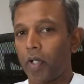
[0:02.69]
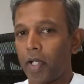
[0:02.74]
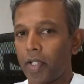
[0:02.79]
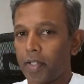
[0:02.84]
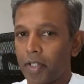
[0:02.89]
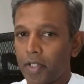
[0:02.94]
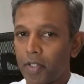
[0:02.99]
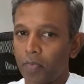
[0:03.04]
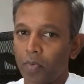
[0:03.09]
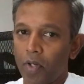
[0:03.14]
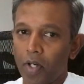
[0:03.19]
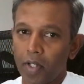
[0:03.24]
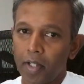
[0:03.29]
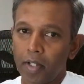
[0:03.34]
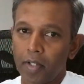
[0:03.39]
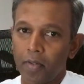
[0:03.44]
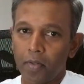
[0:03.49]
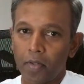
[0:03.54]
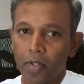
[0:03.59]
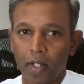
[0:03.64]
I just
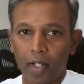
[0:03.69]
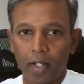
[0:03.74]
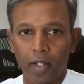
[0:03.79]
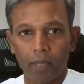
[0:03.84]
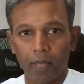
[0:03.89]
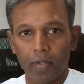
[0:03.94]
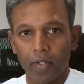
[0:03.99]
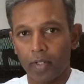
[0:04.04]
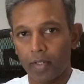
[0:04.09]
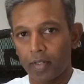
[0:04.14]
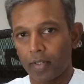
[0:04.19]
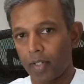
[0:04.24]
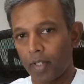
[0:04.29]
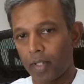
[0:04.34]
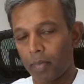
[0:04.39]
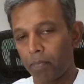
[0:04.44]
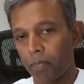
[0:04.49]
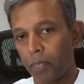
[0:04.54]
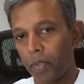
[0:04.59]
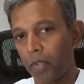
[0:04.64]
wanted to cover
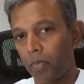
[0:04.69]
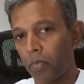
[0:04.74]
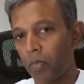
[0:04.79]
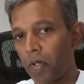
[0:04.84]
the big